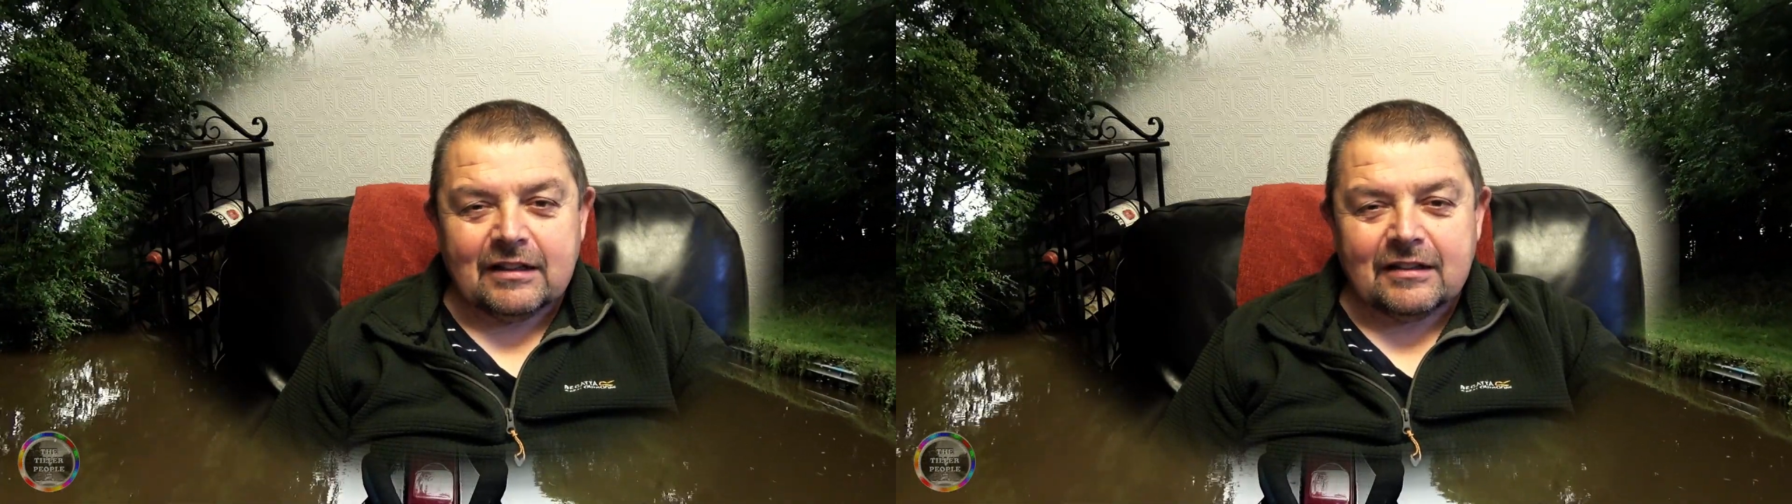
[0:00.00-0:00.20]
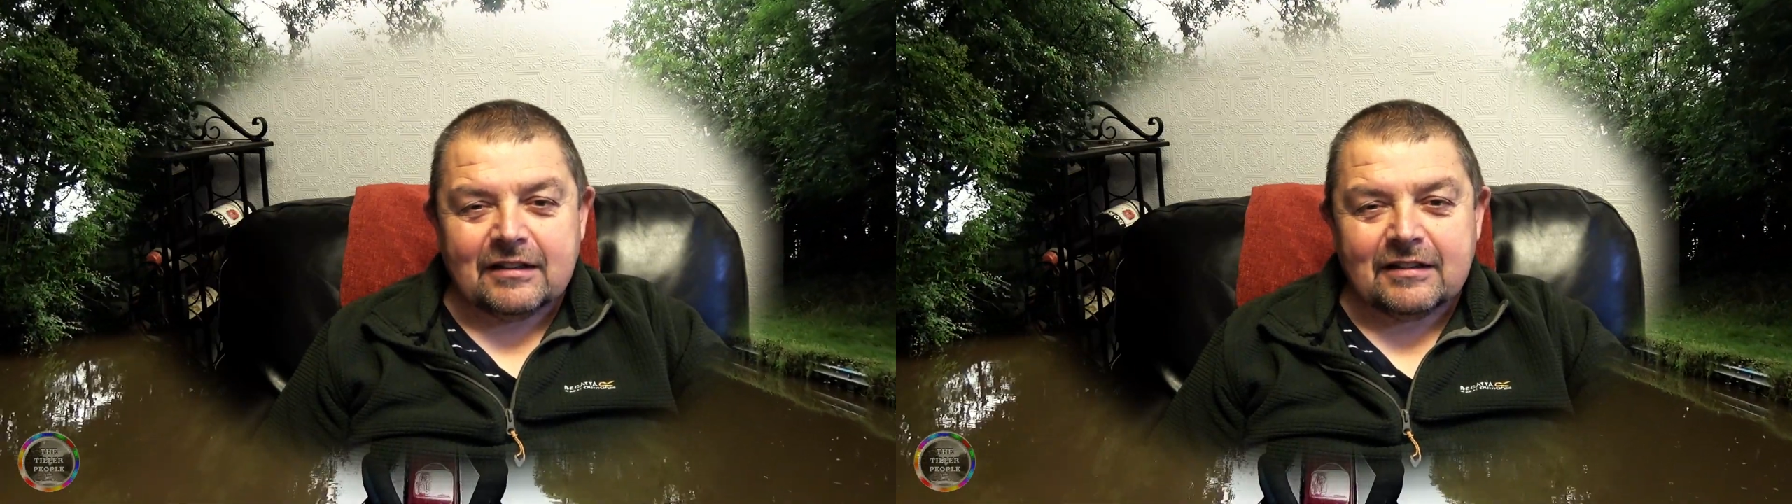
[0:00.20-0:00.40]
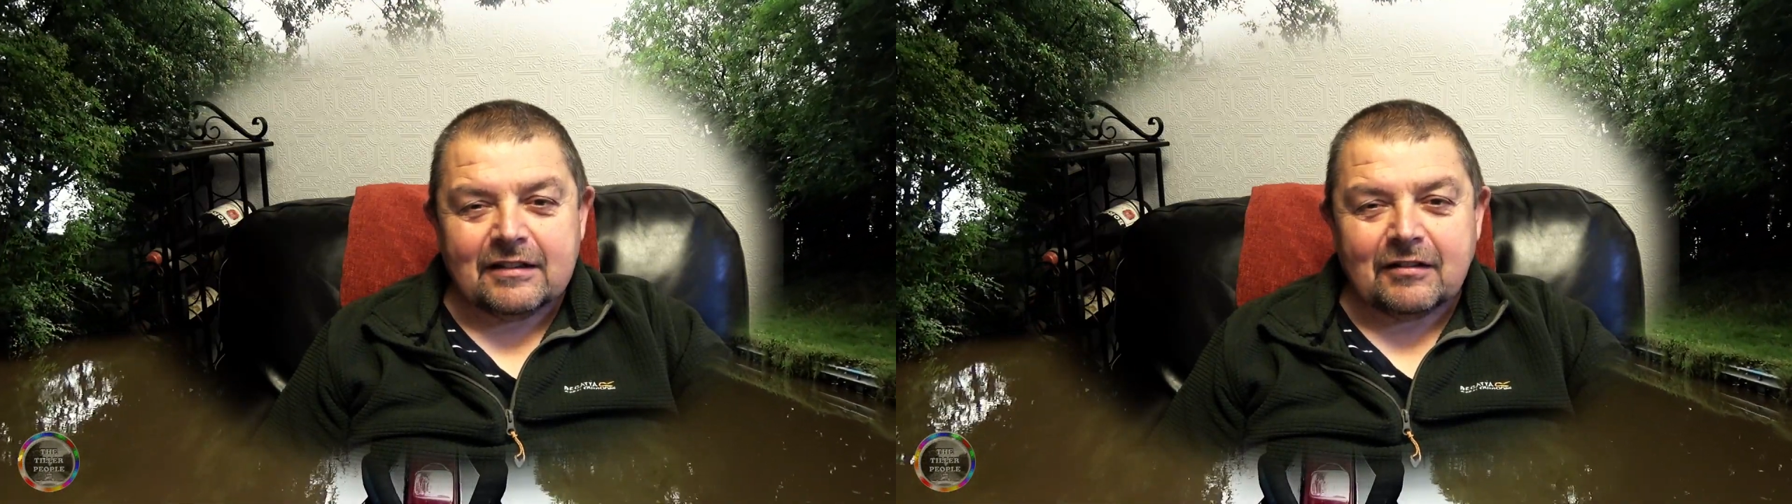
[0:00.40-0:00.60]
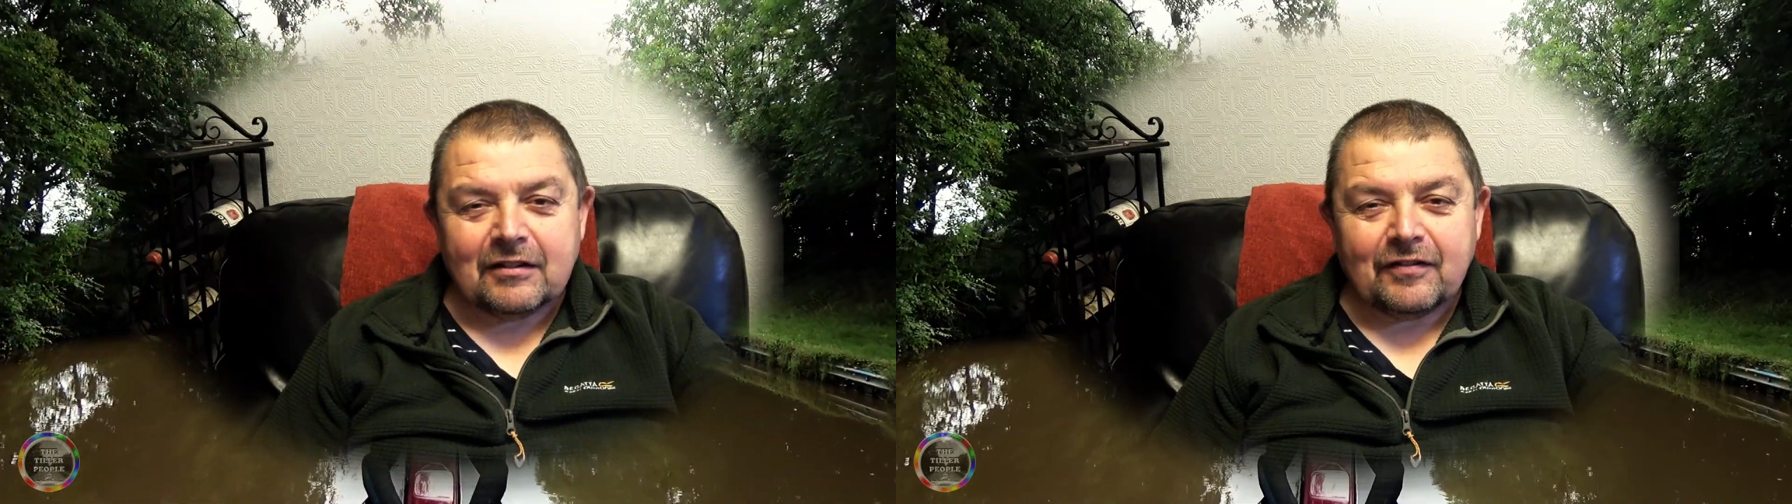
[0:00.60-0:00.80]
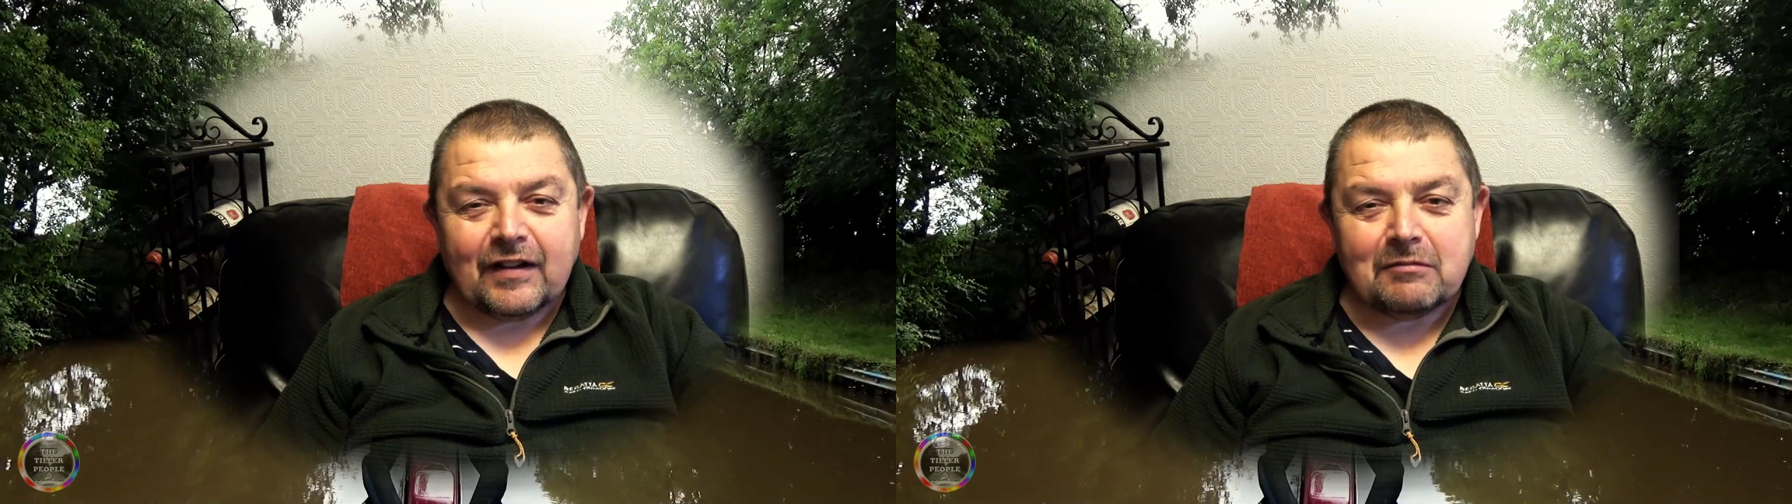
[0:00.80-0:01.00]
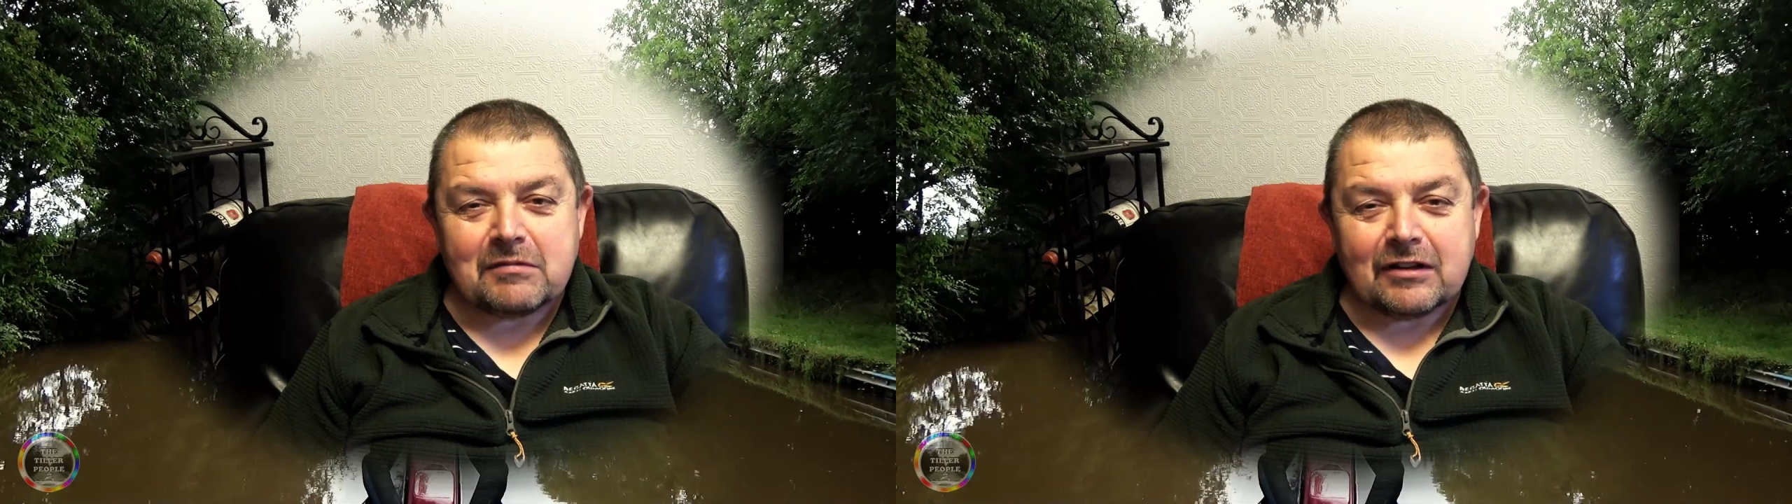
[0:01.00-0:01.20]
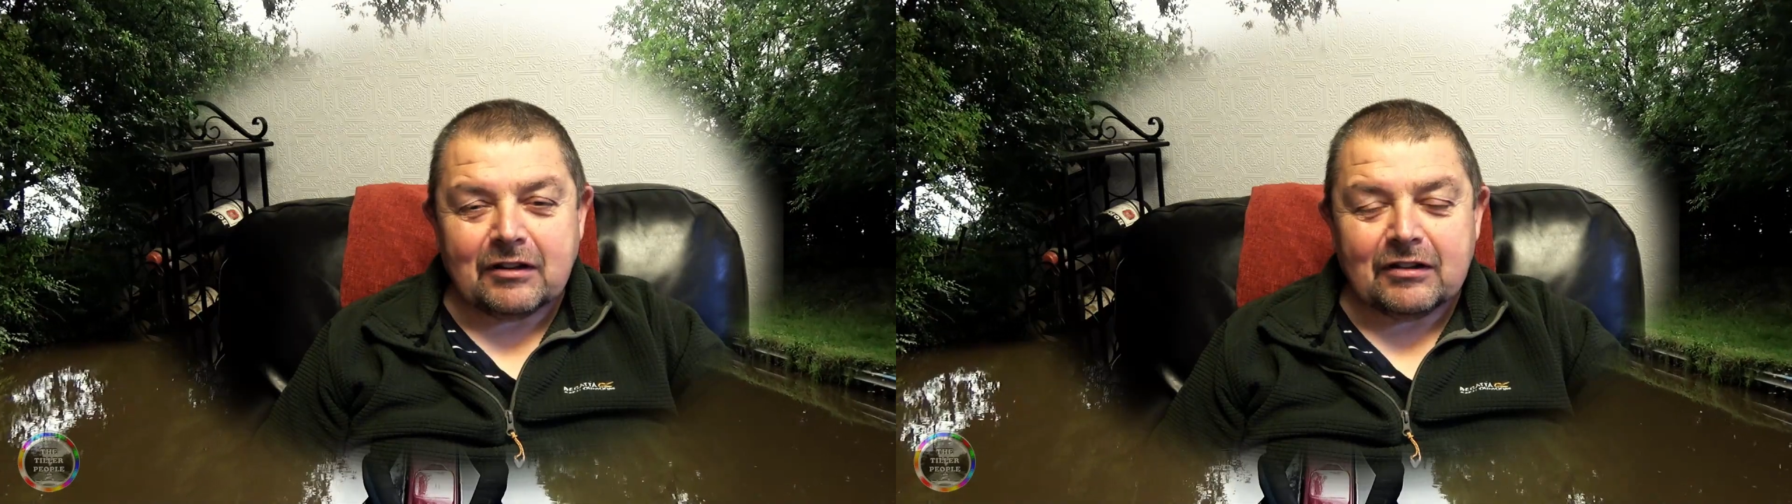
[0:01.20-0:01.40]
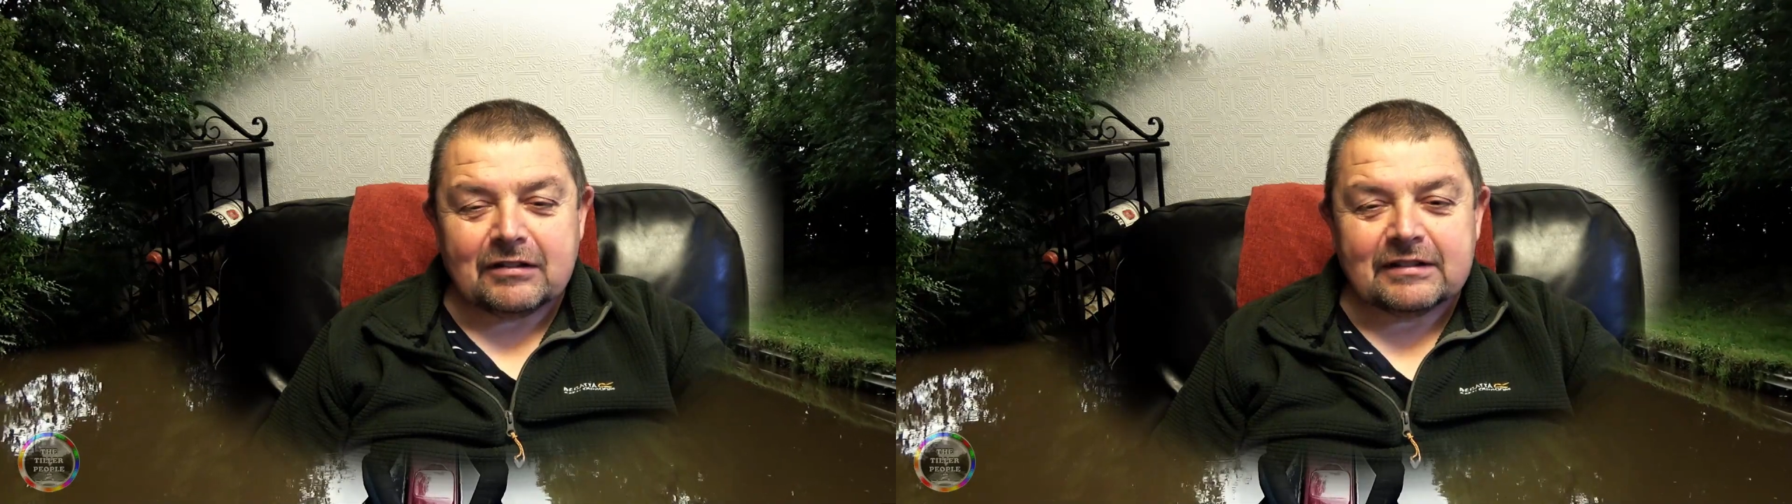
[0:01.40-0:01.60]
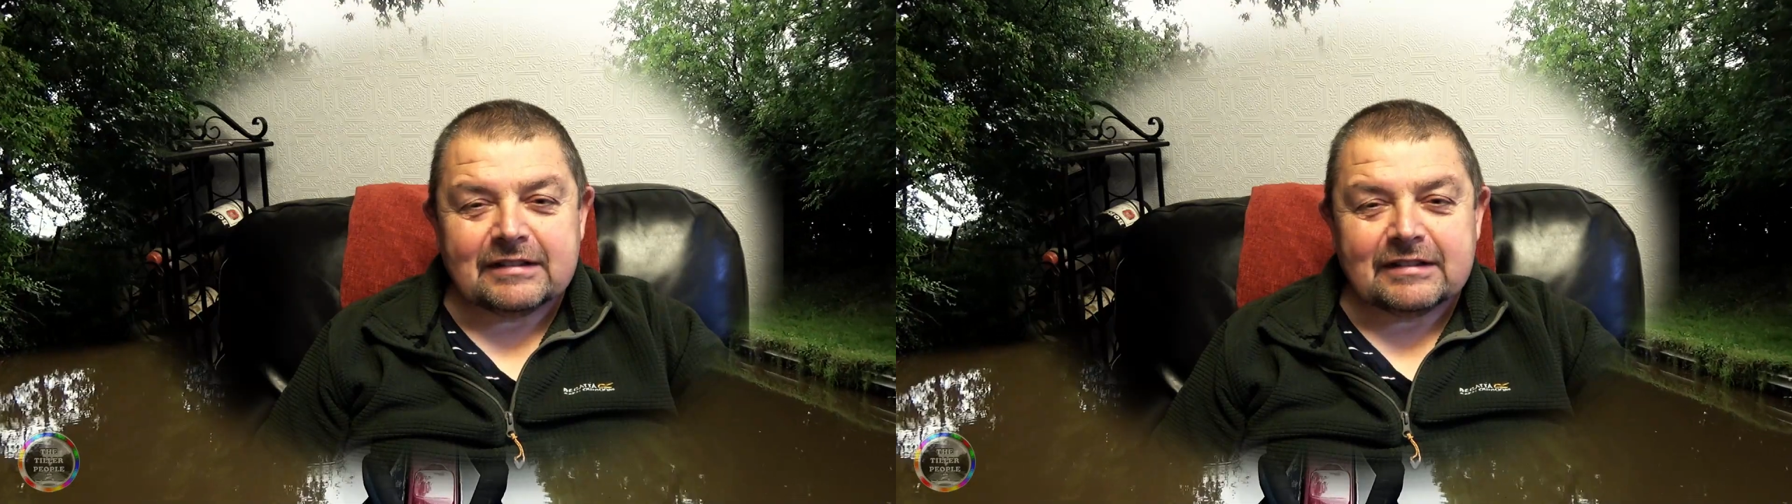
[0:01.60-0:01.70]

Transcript: uh, on the films there,